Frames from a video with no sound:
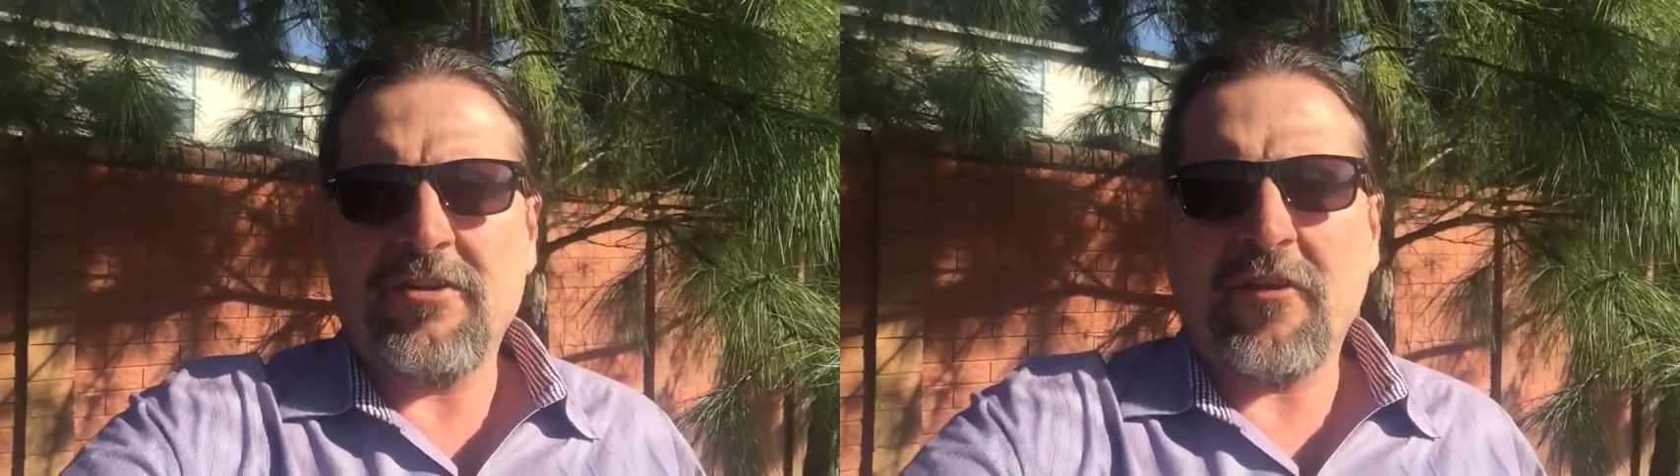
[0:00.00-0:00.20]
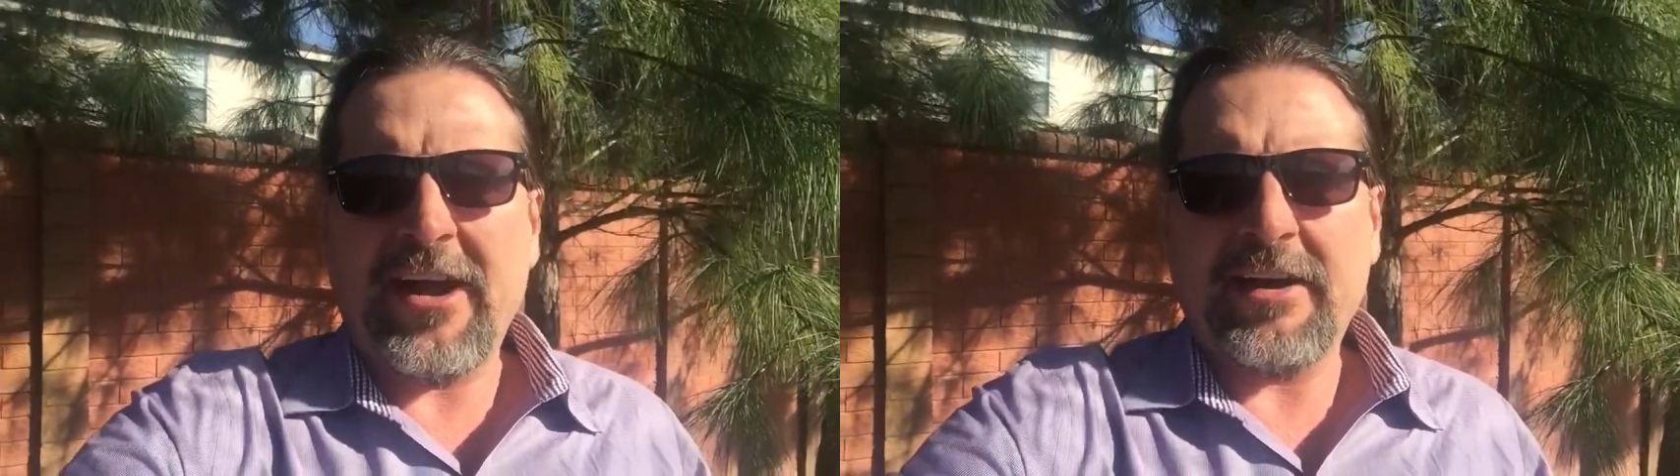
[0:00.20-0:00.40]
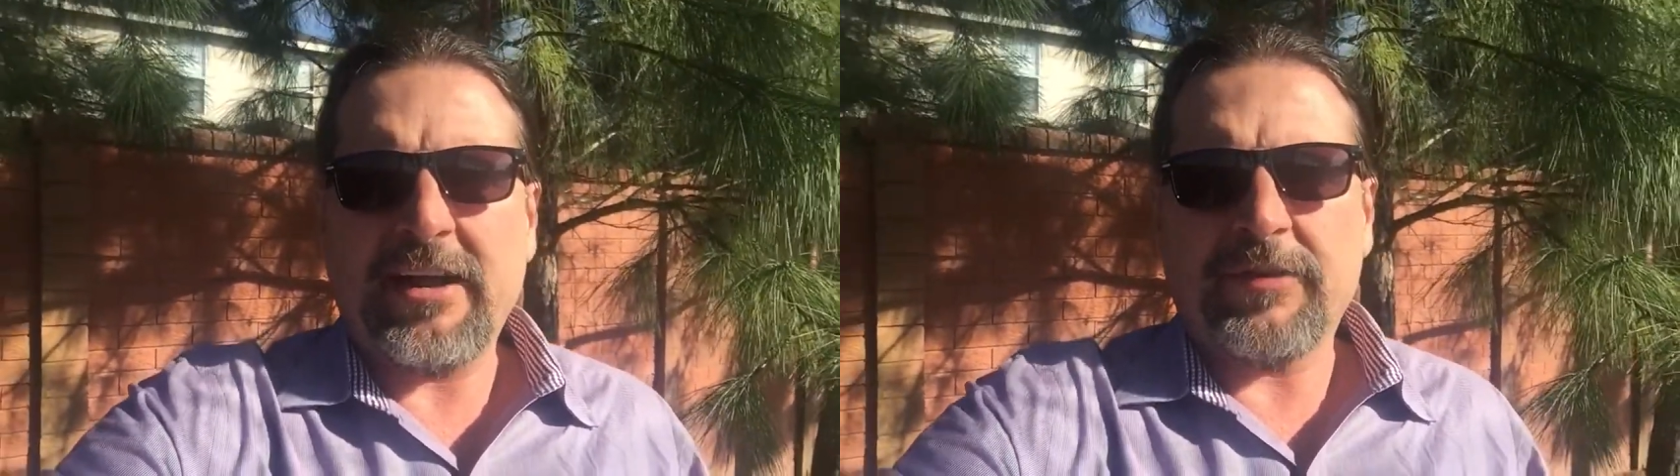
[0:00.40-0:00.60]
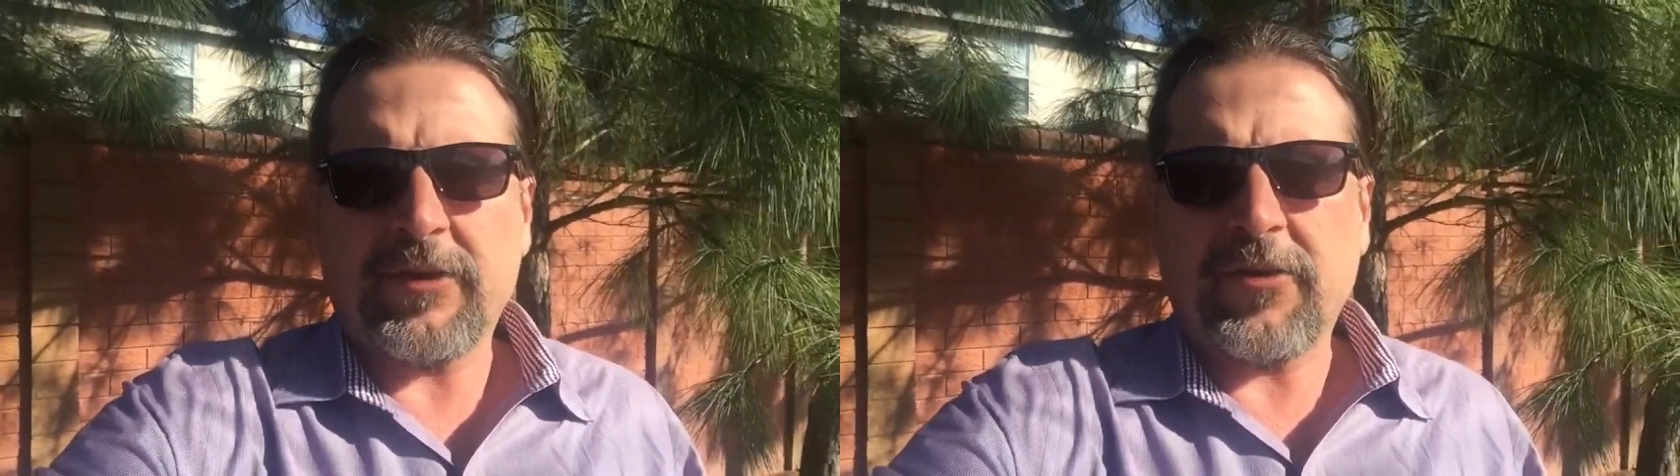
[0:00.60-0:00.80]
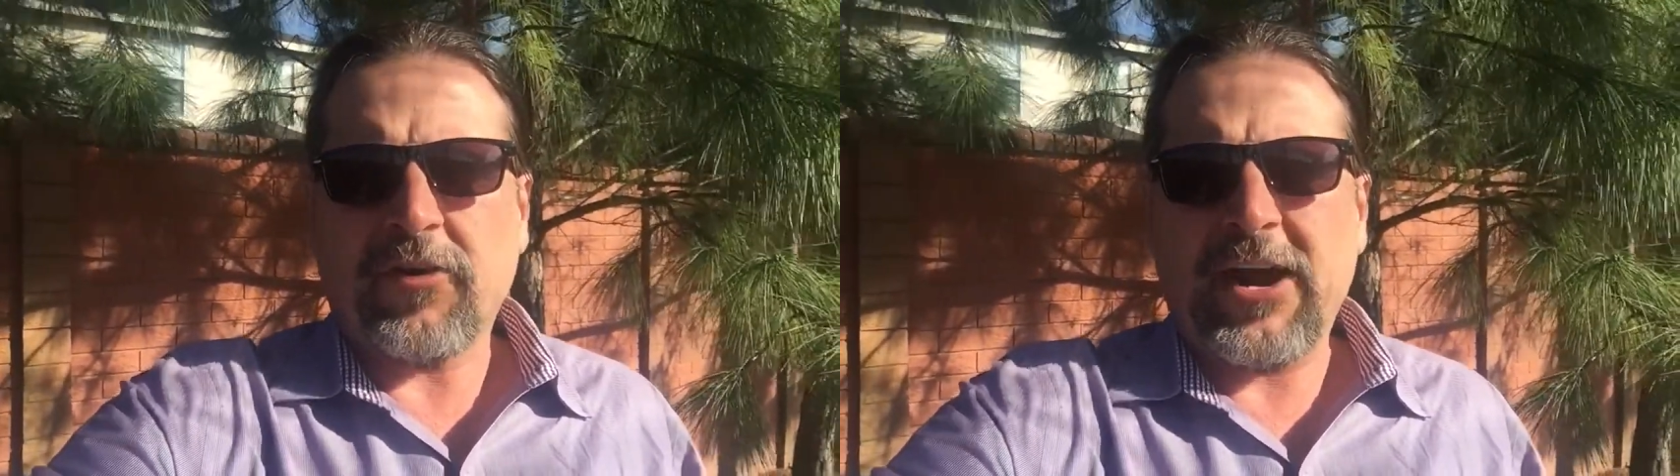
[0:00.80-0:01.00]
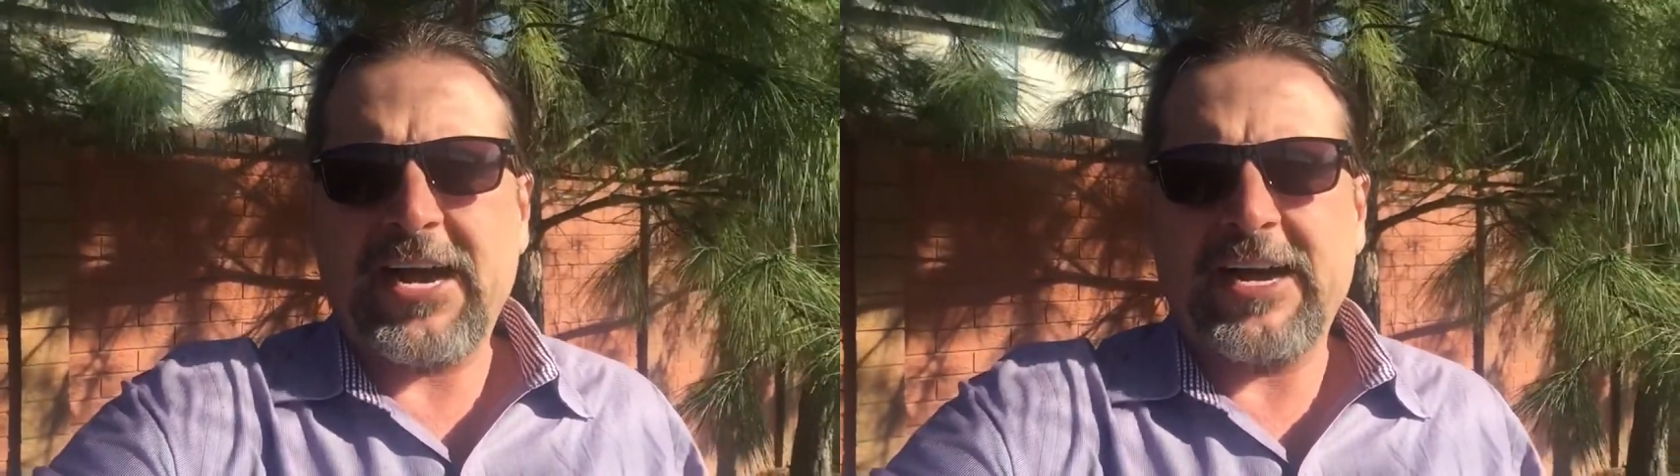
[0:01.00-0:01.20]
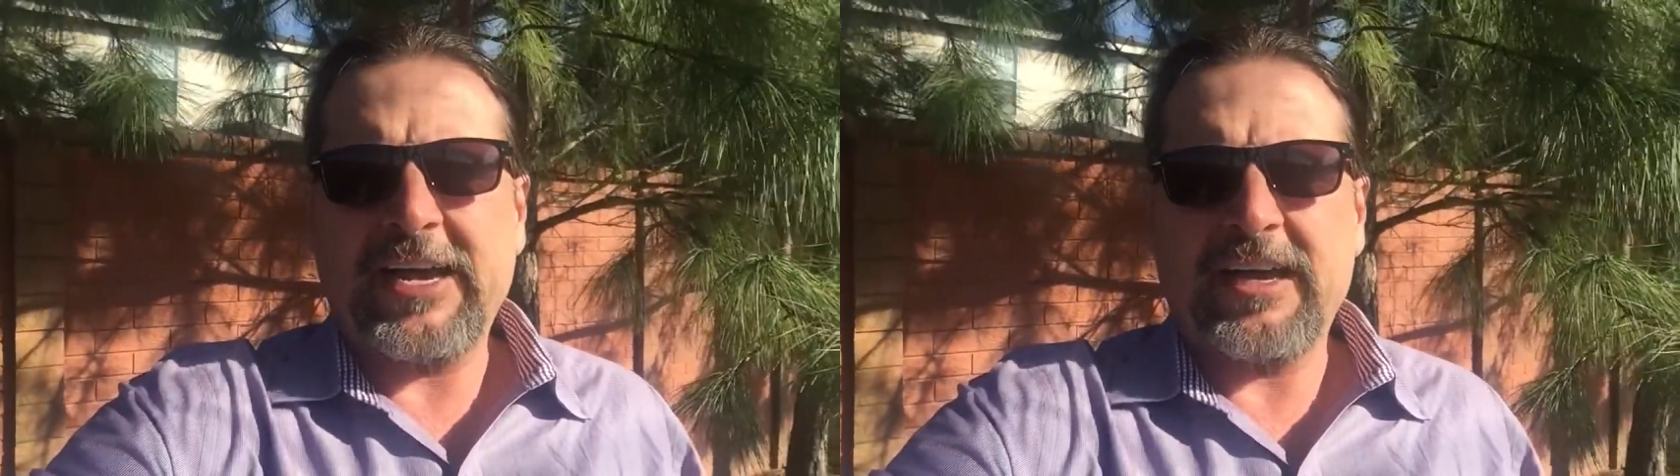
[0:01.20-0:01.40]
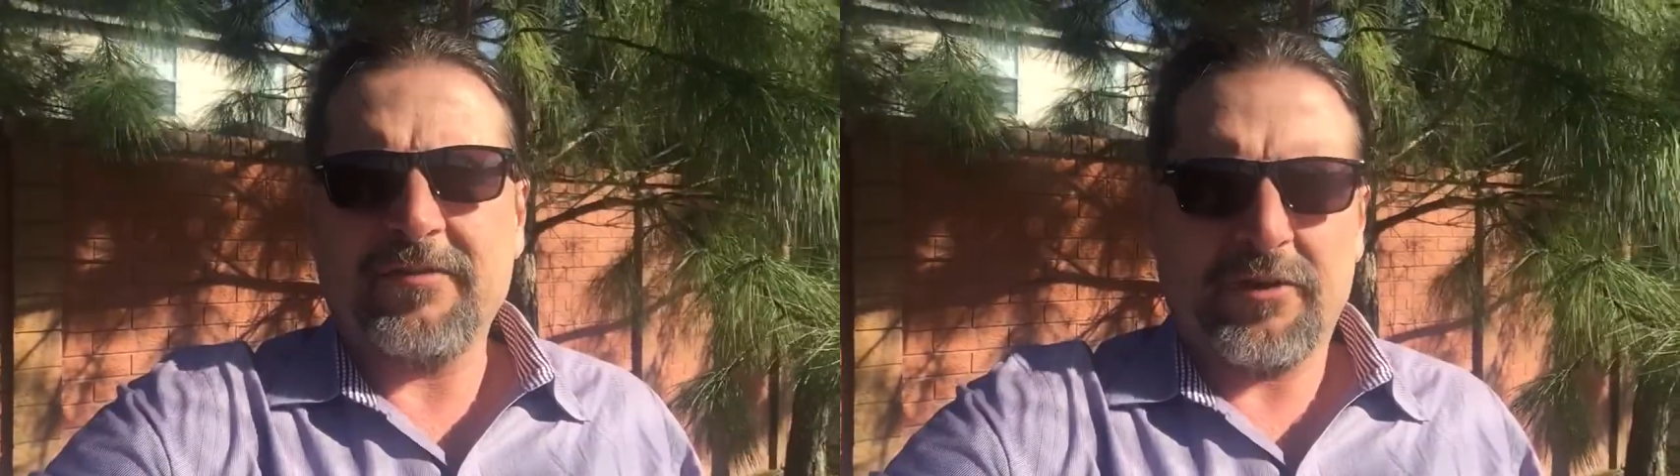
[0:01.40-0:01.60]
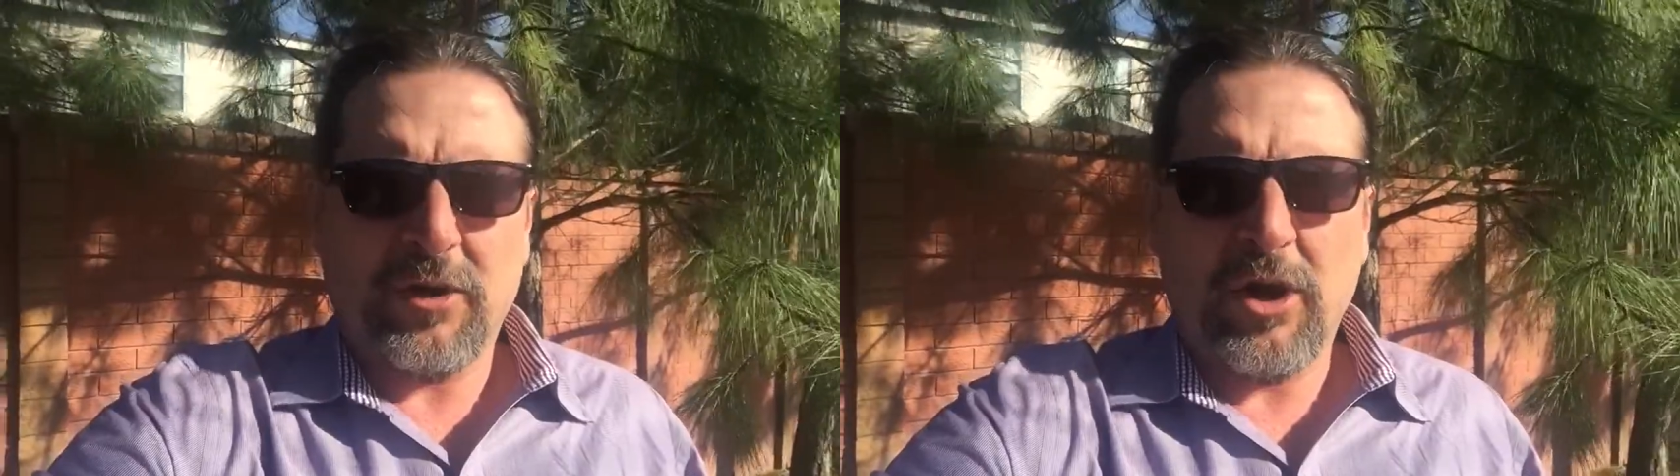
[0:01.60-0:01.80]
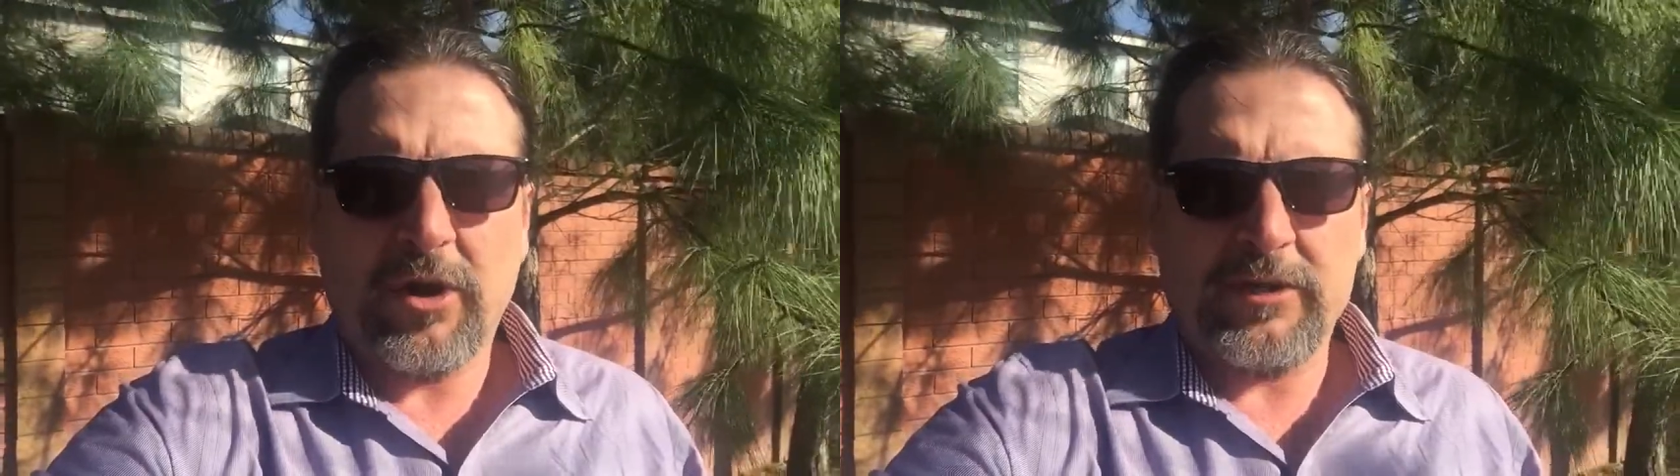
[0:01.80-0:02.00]
drown out the cry of
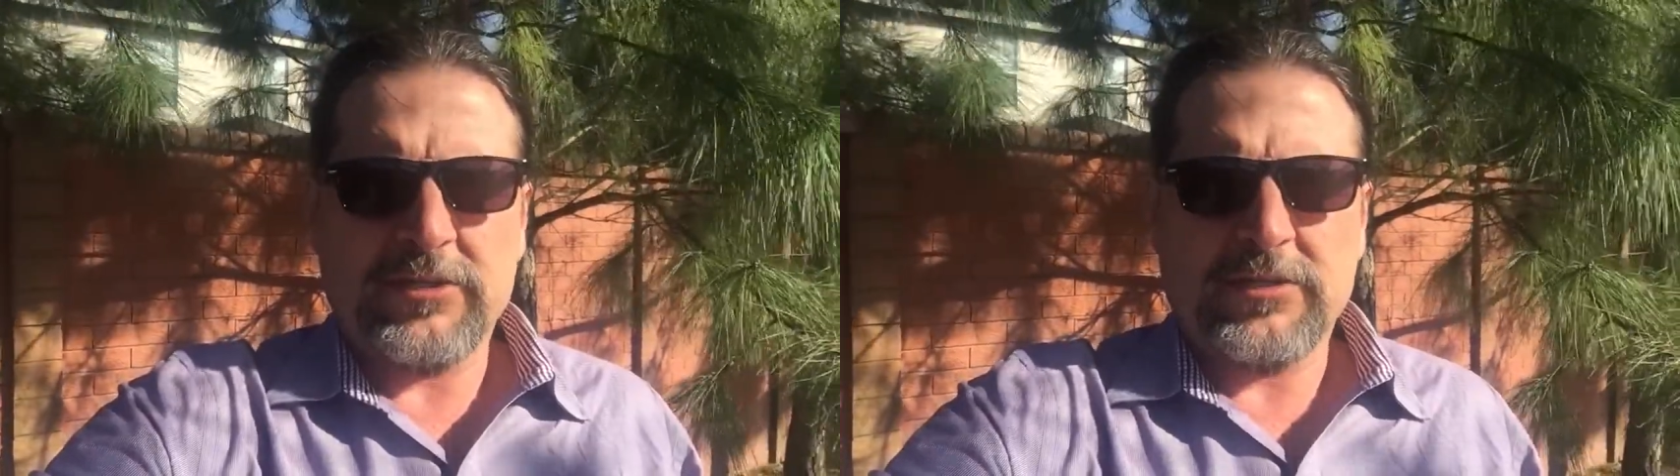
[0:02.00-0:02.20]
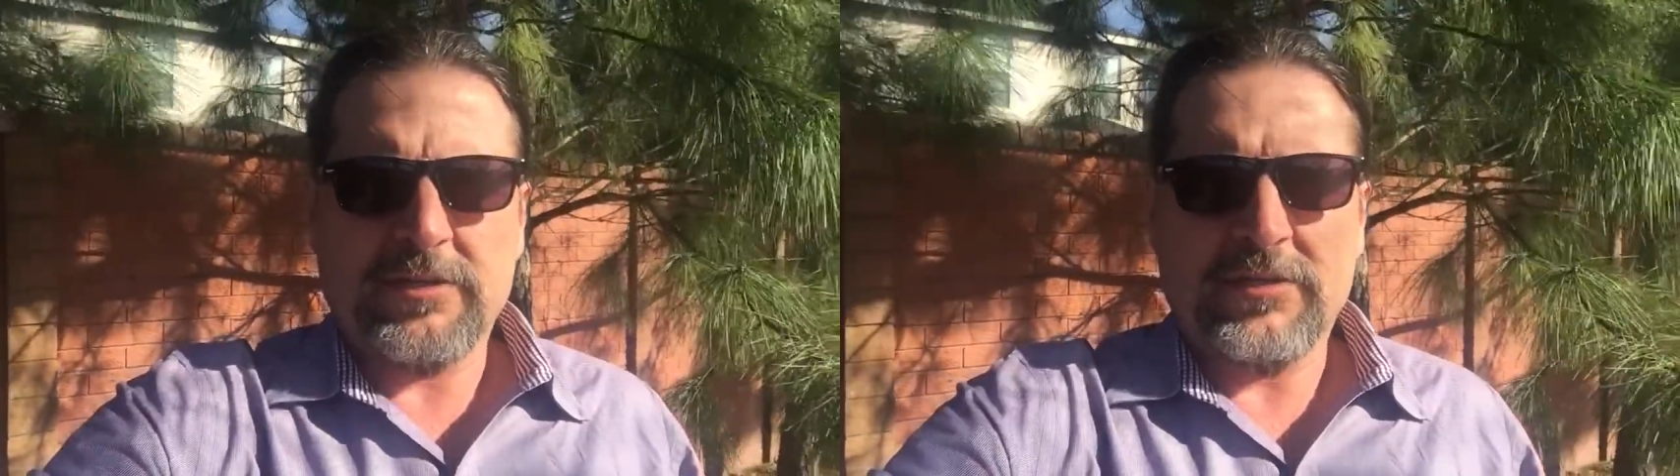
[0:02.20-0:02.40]
your heart.